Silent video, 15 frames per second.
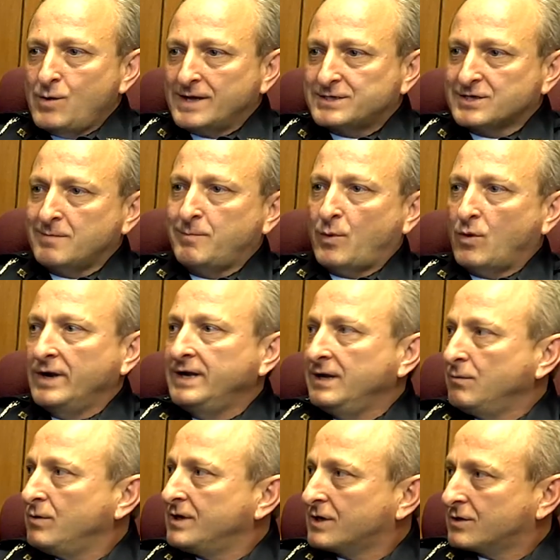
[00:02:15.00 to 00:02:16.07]
at some point
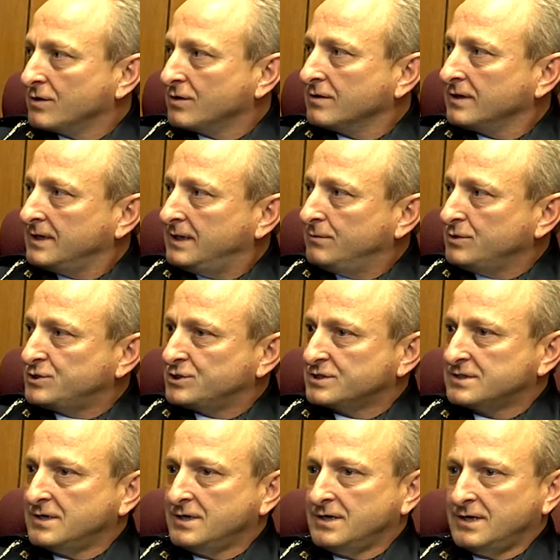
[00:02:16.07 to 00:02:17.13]
it would occur. It was
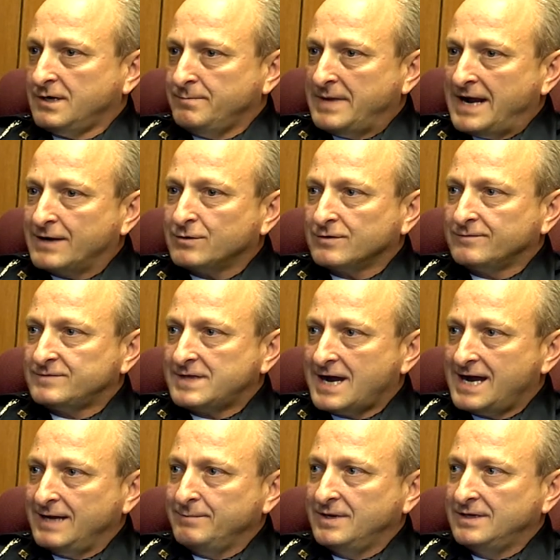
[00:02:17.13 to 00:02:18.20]
just a matter of
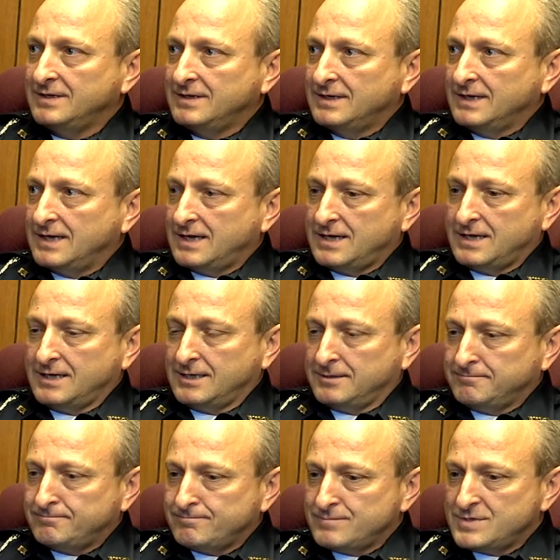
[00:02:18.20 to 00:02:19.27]
time,
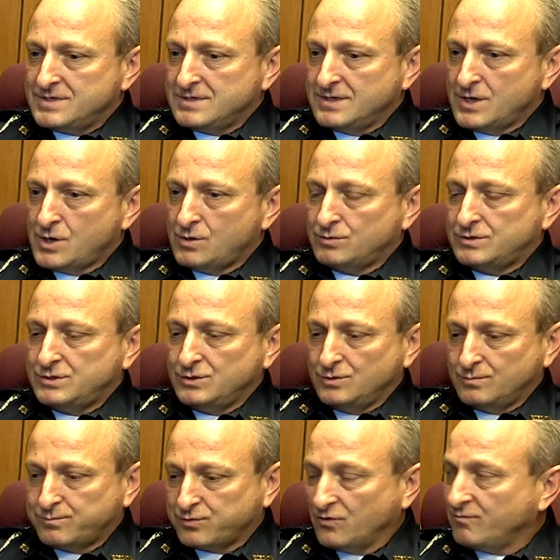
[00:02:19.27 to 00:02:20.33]
you know, to
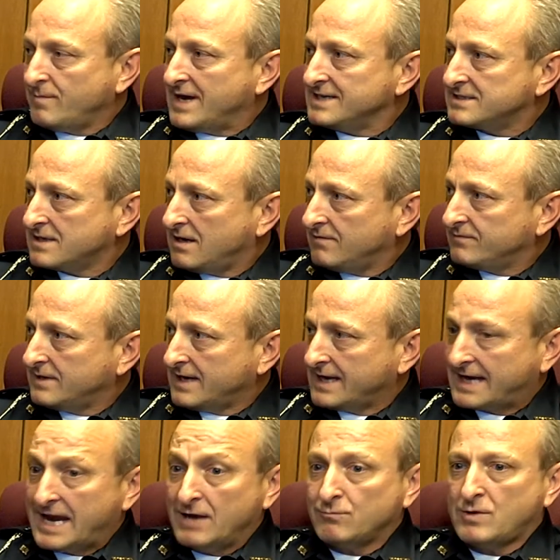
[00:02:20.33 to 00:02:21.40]
prove myself that I
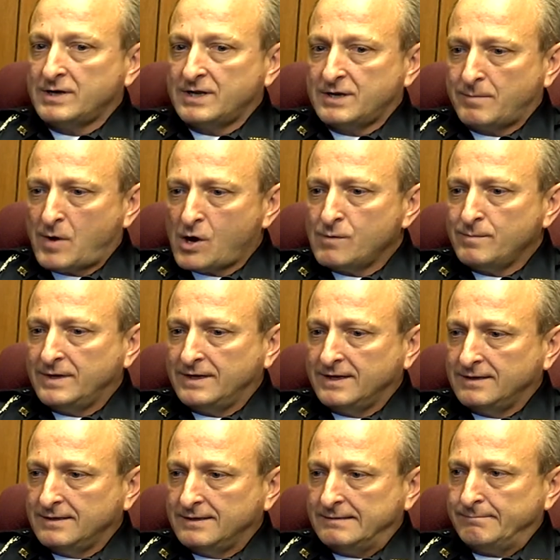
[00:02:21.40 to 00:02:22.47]
can run the department.
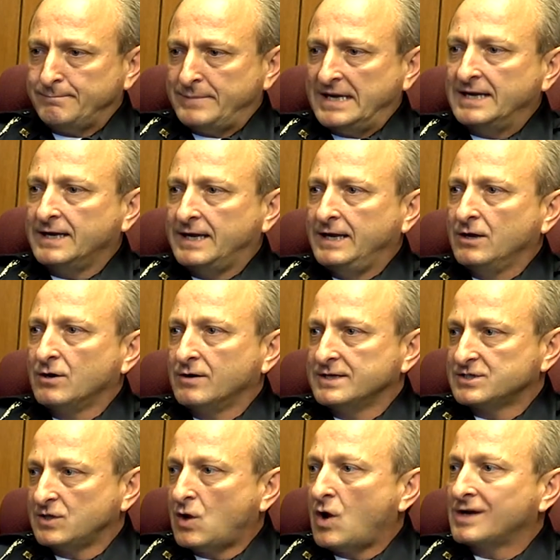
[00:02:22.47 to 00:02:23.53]
And being here
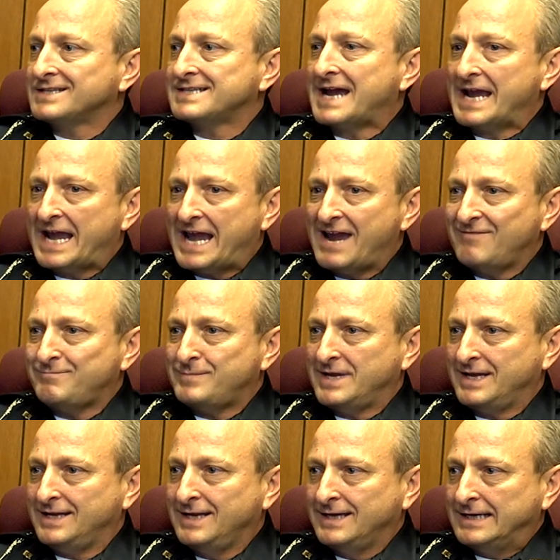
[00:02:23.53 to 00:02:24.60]
as long as I have
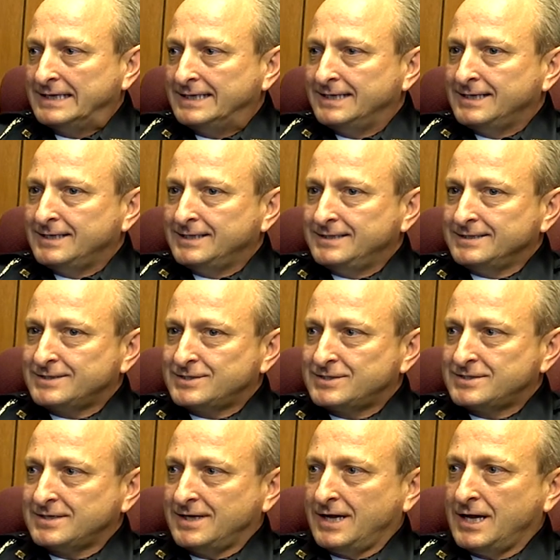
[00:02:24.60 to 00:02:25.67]
been,
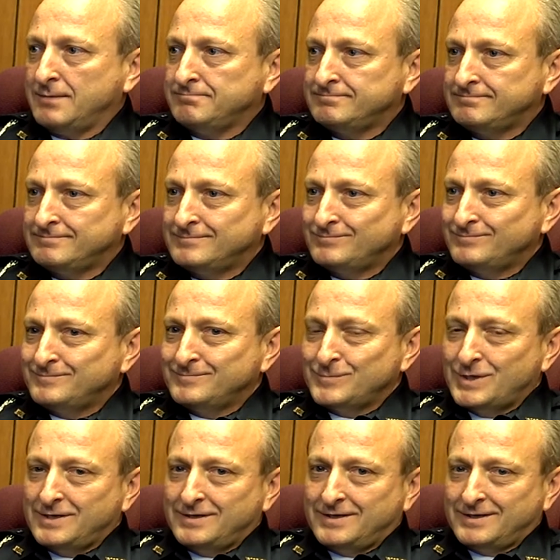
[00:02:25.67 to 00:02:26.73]
it's,
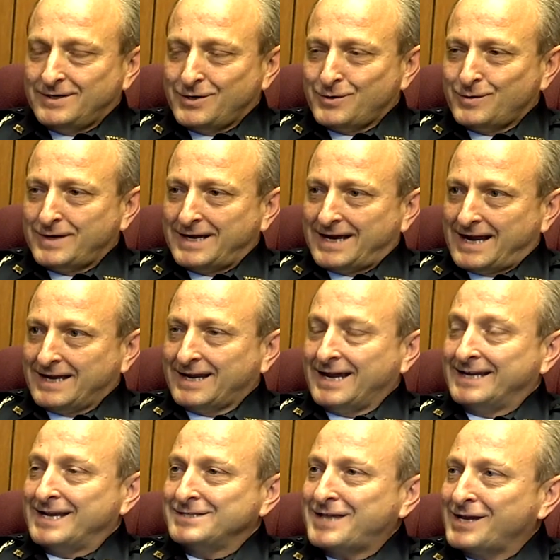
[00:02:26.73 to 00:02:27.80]
you know, I
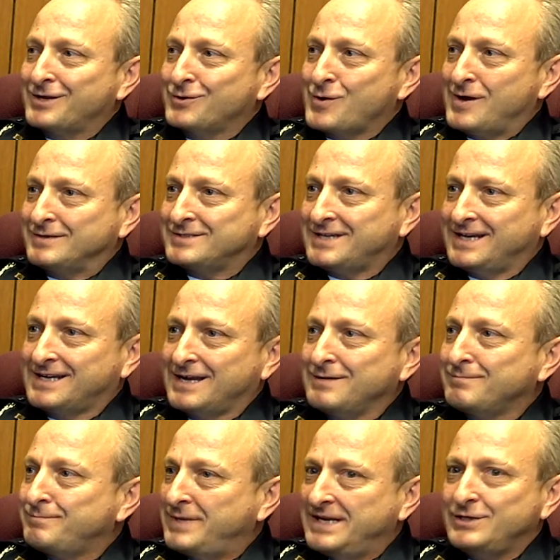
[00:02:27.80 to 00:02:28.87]
guess I could go out and say kind
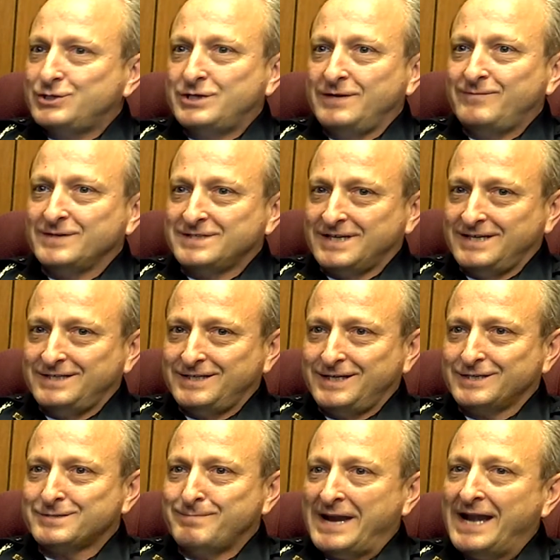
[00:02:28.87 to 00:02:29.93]
of being chief is easy.
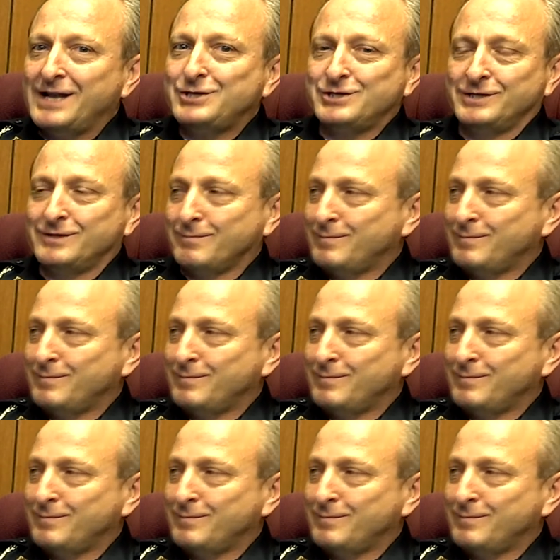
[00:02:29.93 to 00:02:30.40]
It's managing the